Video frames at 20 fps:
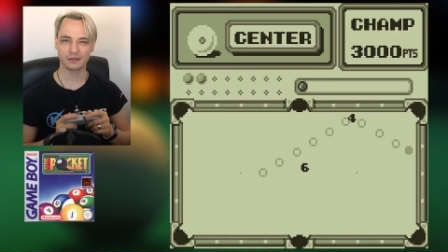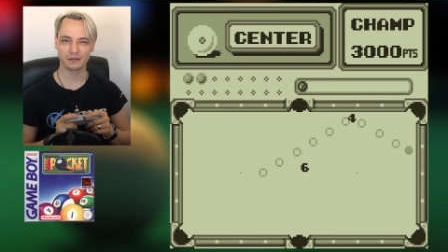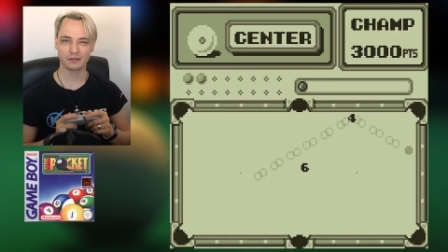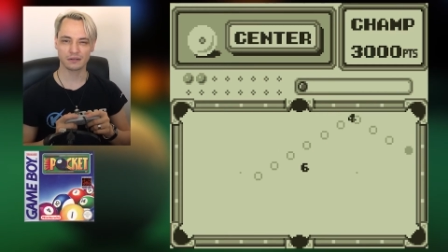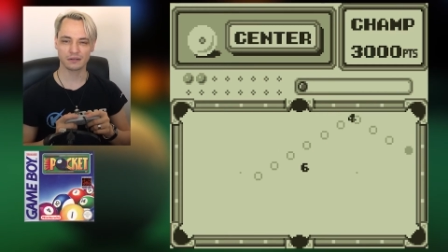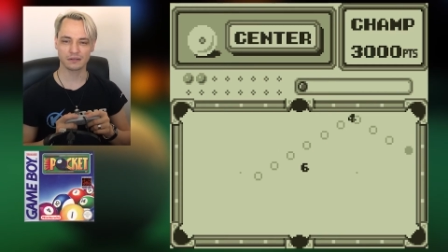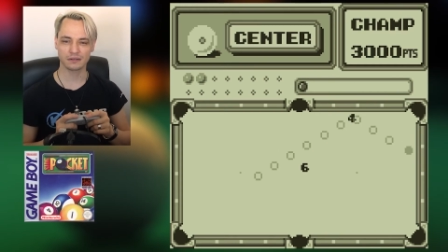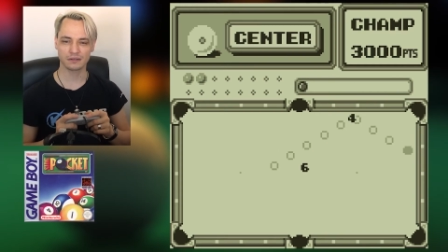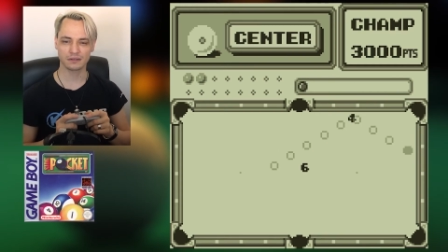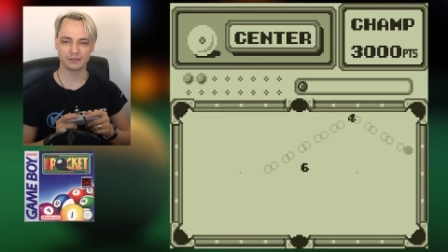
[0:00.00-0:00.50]

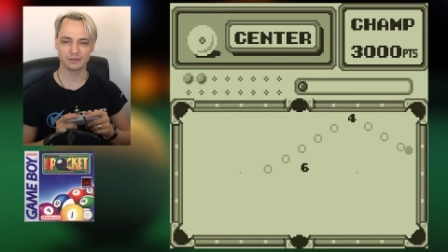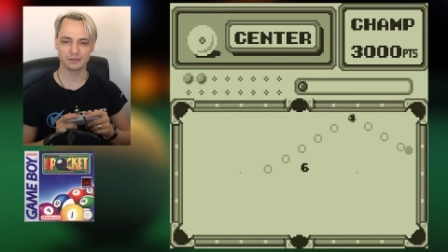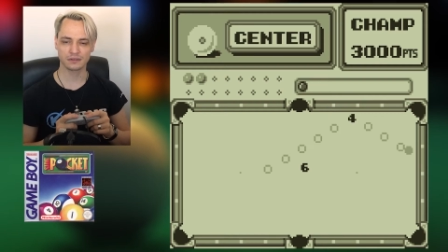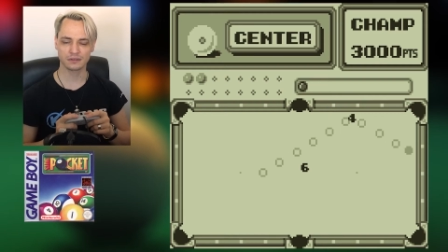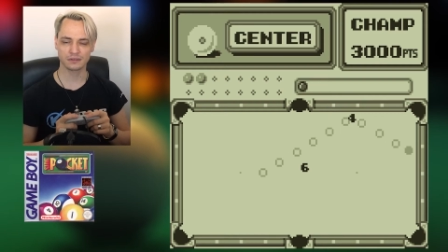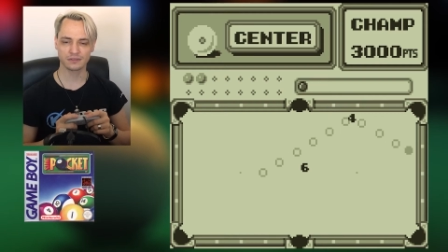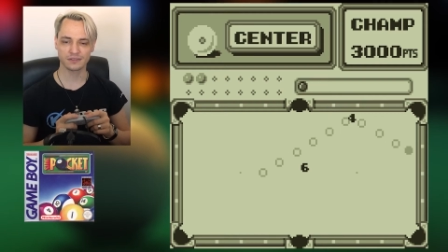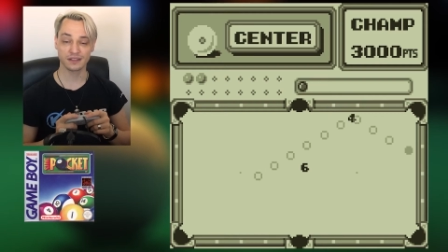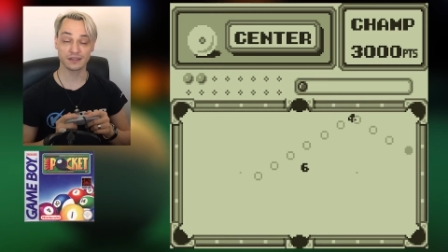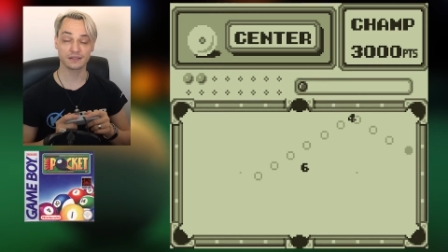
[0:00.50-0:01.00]

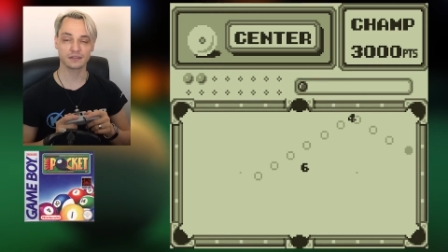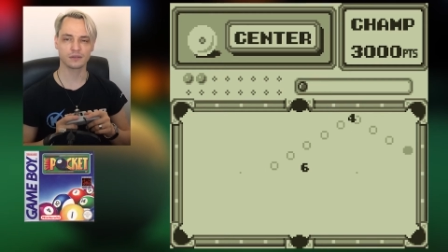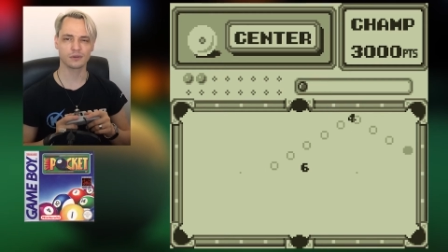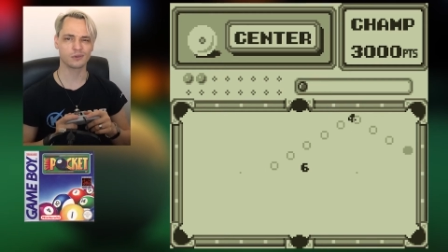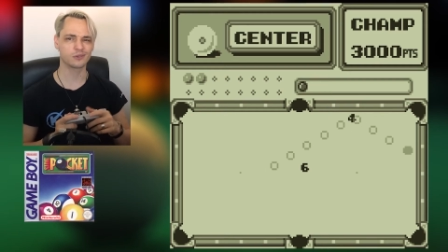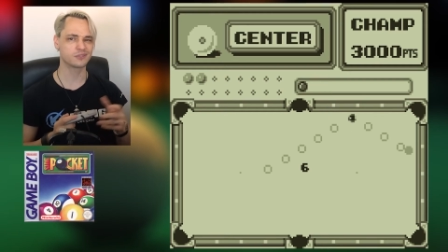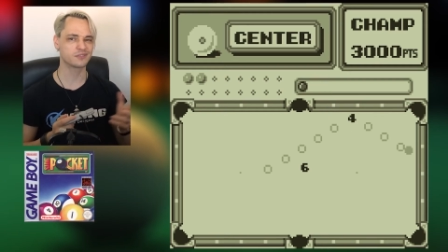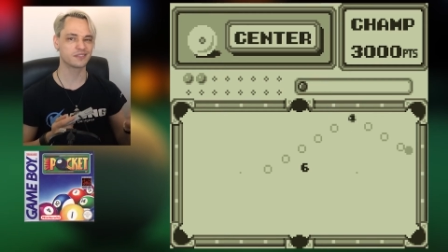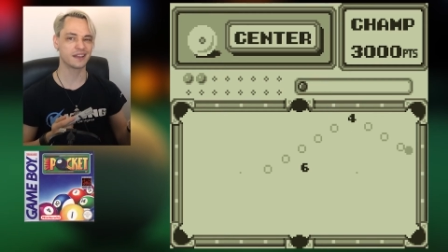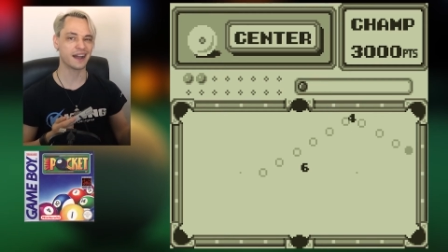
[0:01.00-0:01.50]
or
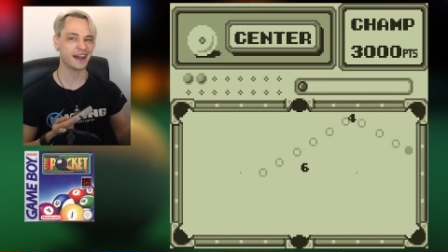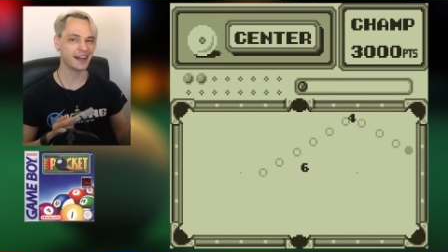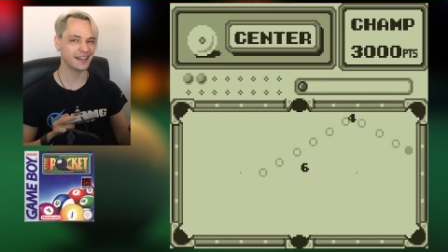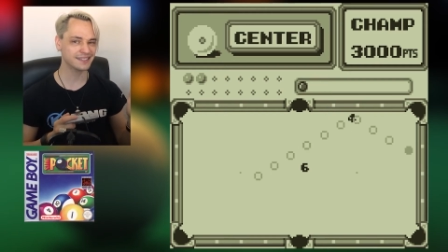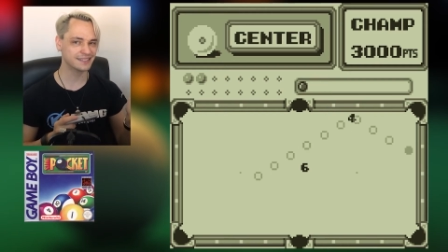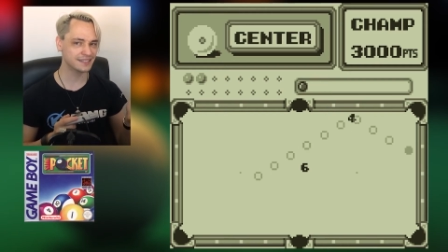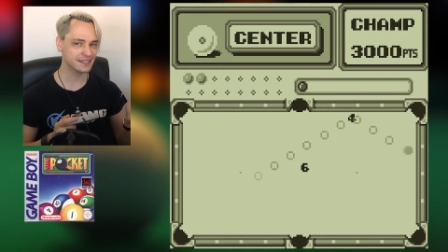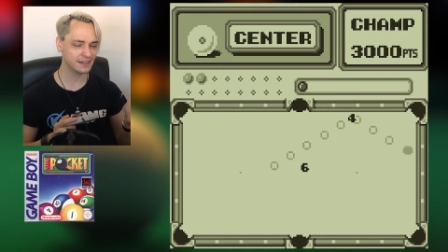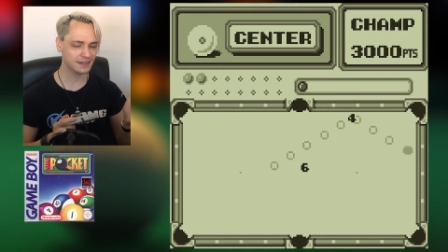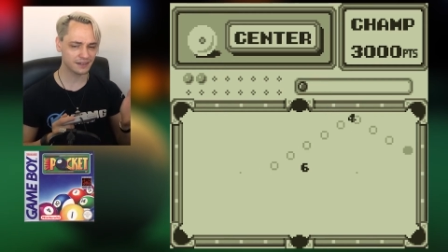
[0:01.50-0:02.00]
the
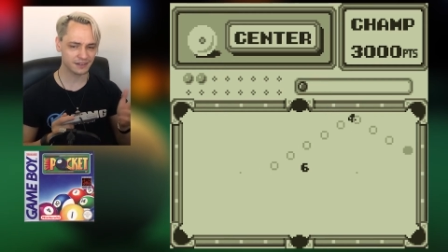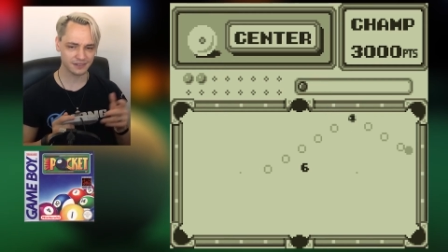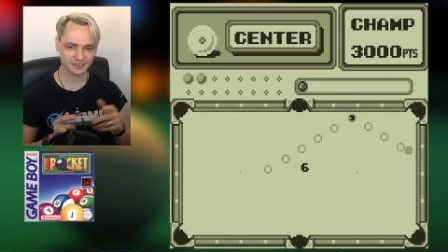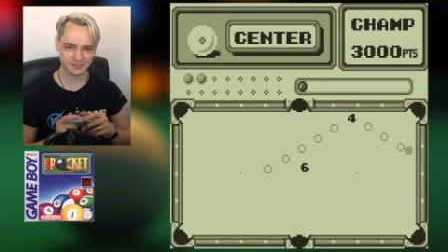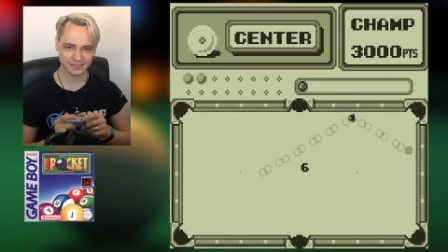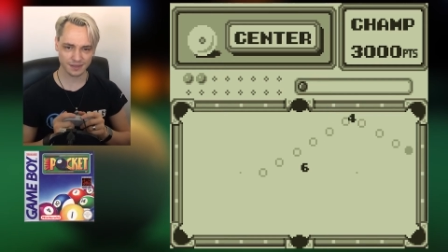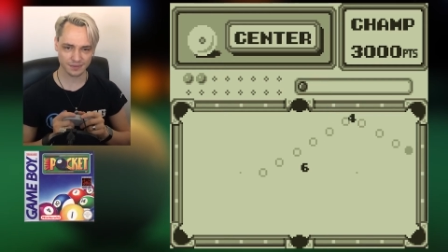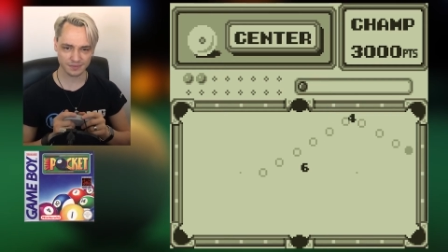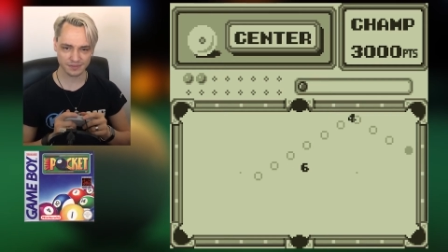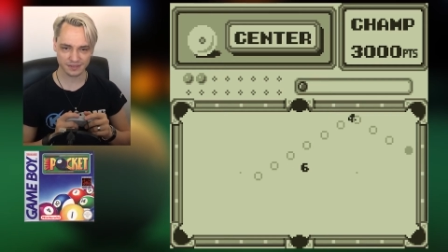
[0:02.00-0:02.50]
Hustler or
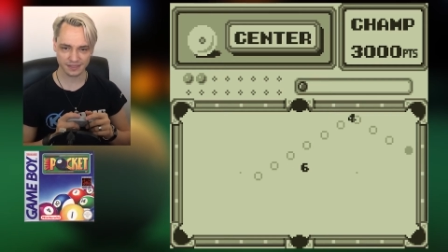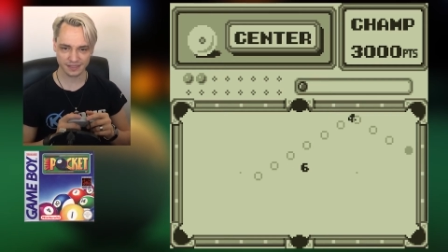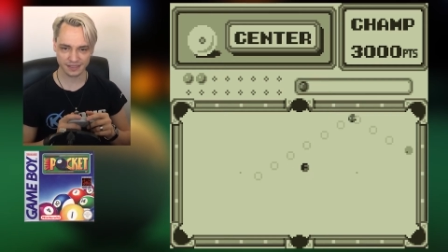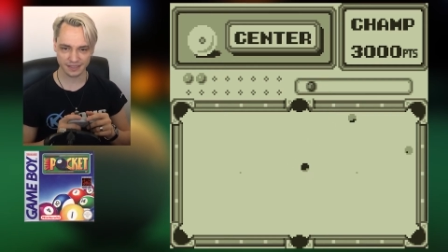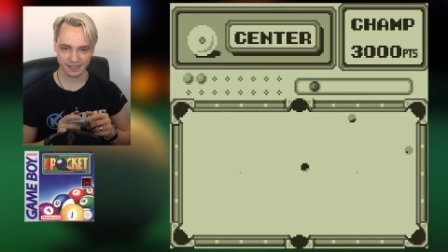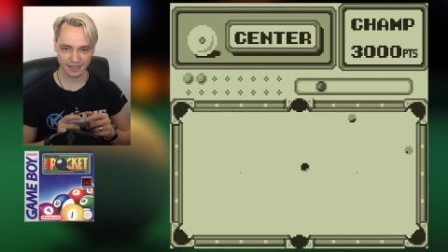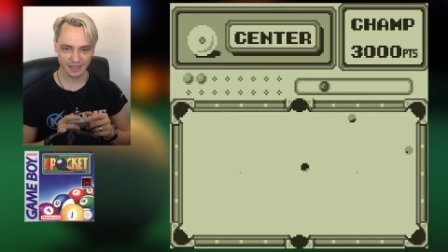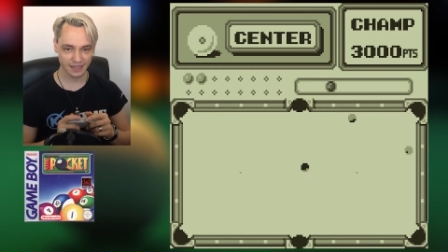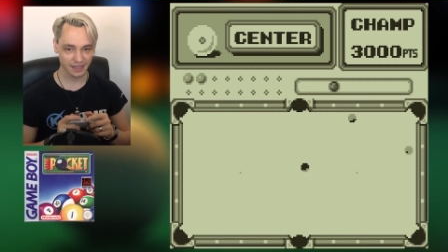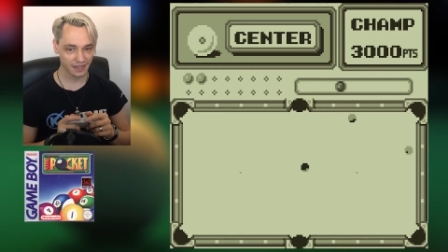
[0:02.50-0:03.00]
something?